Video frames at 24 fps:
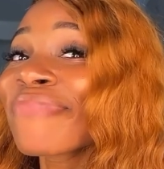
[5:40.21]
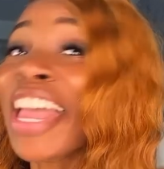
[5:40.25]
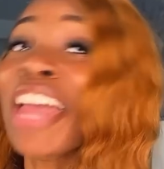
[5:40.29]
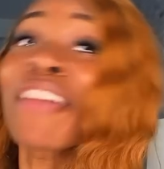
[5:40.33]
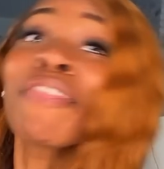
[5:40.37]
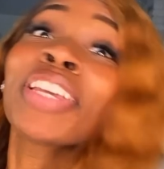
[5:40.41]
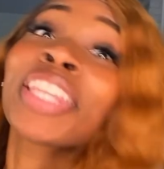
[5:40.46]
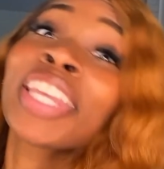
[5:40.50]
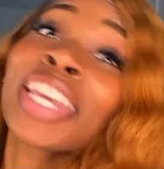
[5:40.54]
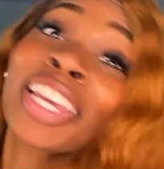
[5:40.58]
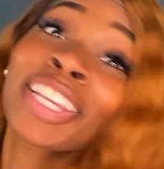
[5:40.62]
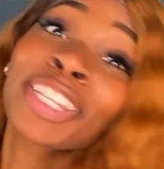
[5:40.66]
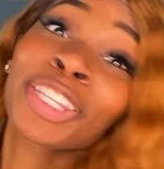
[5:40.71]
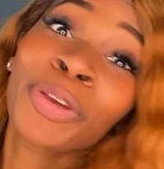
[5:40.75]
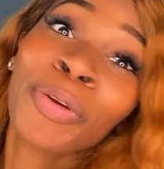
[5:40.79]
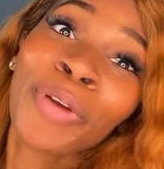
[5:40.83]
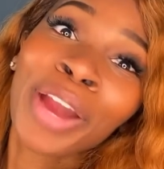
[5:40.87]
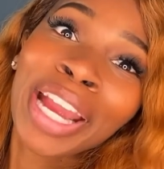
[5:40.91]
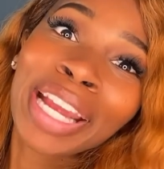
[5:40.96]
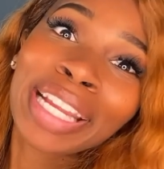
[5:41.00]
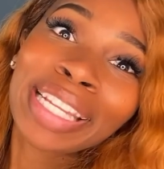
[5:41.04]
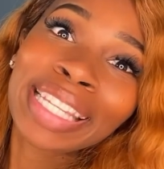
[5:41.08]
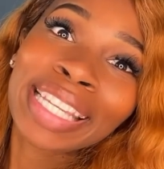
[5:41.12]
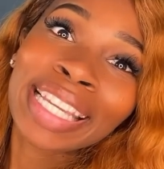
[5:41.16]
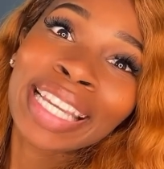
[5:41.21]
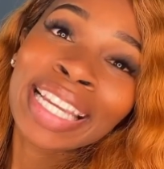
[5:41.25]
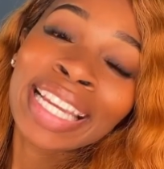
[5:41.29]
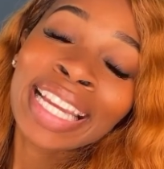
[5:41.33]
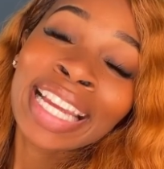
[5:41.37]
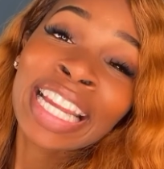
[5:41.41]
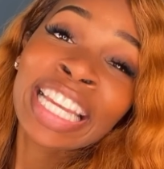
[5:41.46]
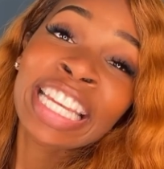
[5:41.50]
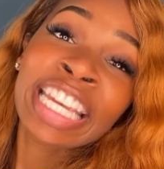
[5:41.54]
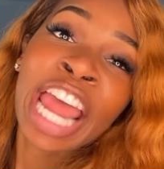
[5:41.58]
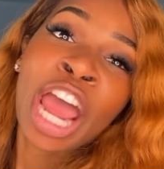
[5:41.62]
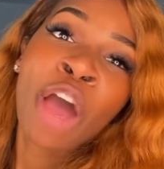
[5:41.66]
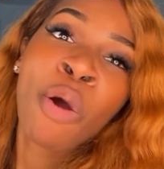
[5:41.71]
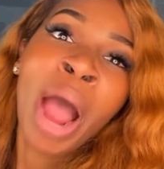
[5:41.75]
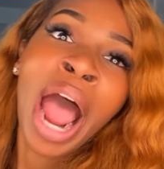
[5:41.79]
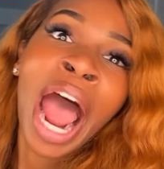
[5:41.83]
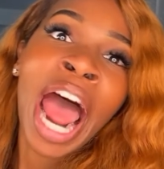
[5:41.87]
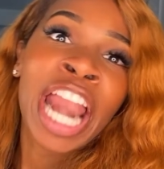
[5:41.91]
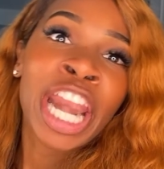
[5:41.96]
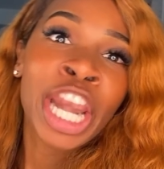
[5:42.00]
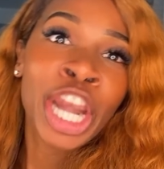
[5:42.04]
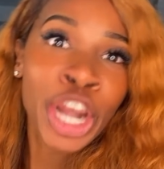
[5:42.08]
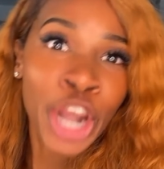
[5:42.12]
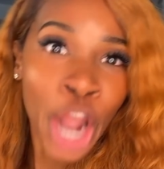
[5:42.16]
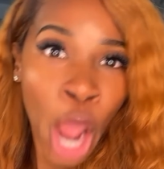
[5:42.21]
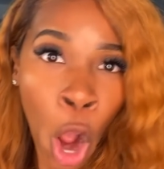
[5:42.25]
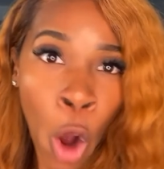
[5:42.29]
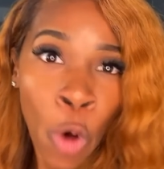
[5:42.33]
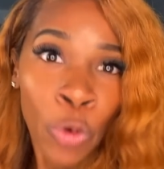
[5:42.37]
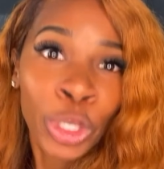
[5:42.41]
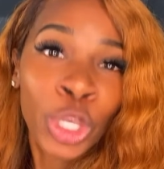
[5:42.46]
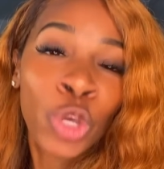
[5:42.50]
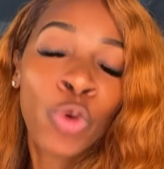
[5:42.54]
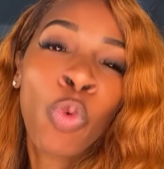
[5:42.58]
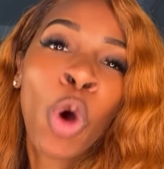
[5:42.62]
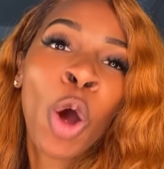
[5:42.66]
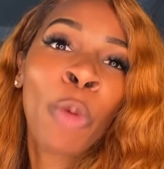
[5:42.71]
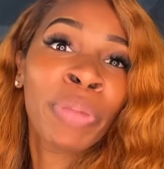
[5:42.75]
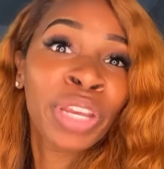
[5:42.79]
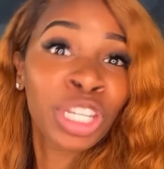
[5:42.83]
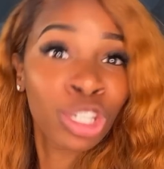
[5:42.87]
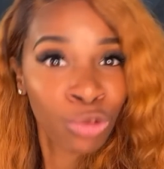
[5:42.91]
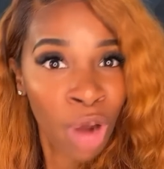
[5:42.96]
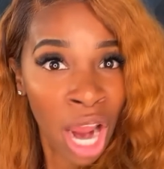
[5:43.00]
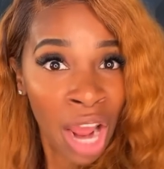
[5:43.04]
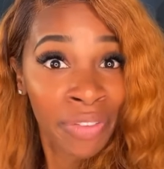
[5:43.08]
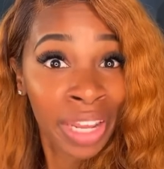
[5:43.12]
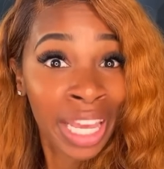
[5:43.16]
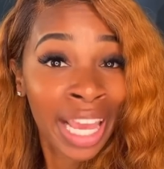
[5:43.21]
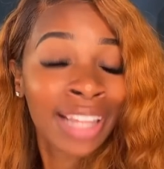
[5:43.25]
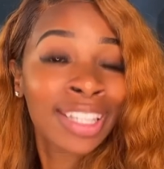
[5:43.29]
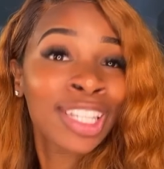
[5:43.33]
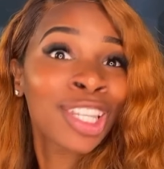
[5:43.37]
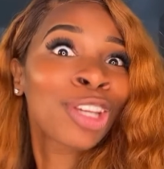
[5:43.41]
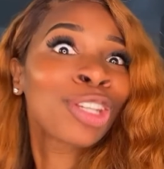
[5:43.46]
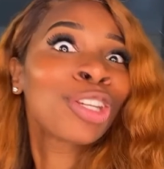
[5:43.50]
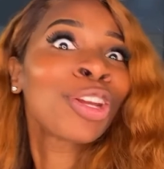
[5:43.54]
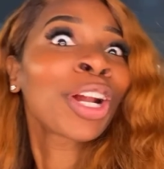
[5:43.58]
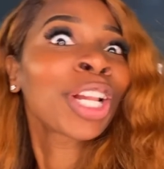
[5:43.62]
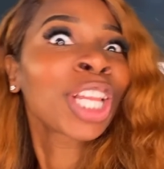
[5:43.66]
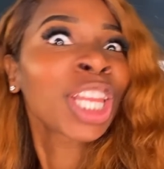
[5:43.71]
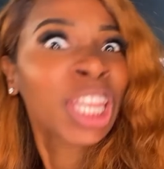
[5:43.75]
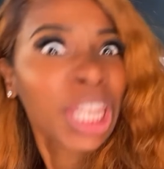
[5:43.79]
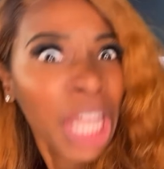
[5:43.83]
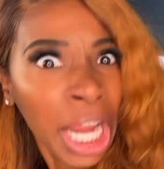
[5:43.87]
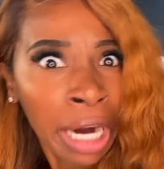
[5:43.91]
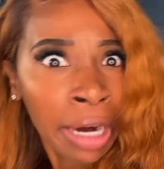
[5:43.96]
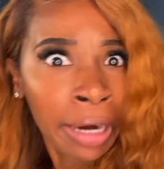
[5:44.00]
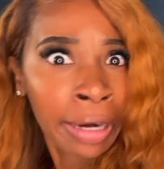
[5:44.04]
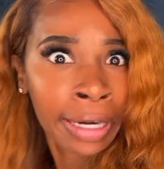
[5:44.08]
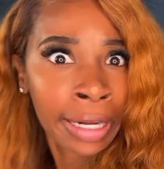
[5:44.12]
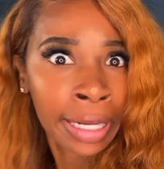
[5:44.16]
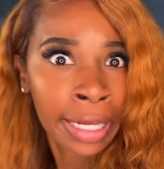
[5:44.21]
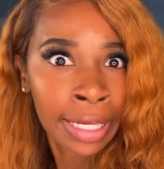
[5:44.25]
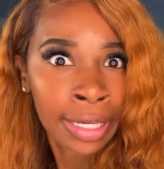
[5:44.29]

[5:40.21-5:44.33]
Everything is great. Now I know you won't be driving until you're thirty.